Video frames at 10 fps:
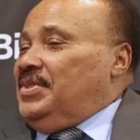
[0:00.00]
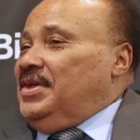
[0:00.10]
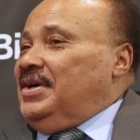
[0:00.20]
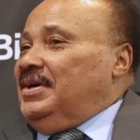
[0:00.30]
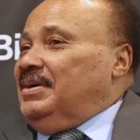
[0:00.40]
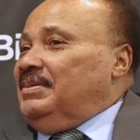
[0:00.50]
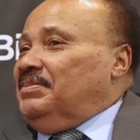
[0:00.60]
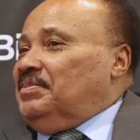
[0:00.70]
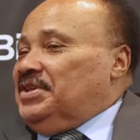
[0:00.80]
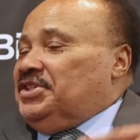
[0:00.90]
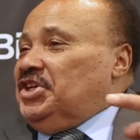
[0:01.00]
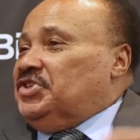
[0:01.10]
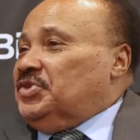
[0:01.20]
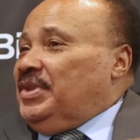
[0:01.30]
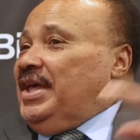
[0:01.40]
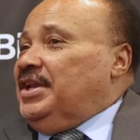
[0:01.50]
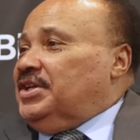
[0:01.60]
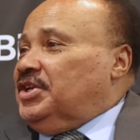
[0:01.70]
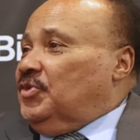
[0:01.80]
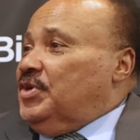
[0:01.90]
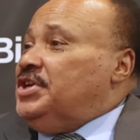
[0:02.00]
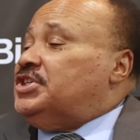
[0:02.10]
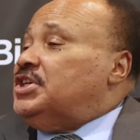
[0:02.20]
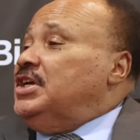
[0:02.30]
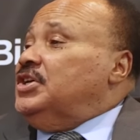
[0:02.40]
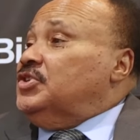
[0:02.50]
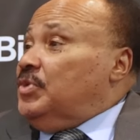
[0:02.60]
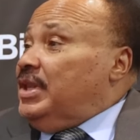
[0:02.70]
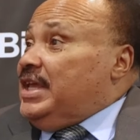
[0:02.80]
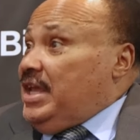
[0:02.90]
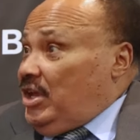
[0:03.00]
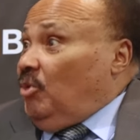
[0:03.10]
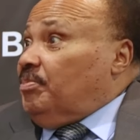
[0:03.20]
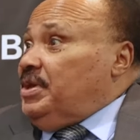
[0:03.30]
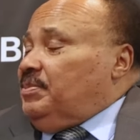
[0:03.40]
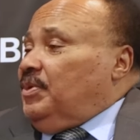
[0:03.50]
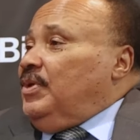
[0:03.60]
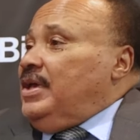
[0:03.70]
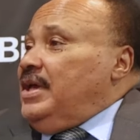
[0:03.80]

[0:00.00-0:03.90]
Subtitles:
the potential that it can reach to really help people.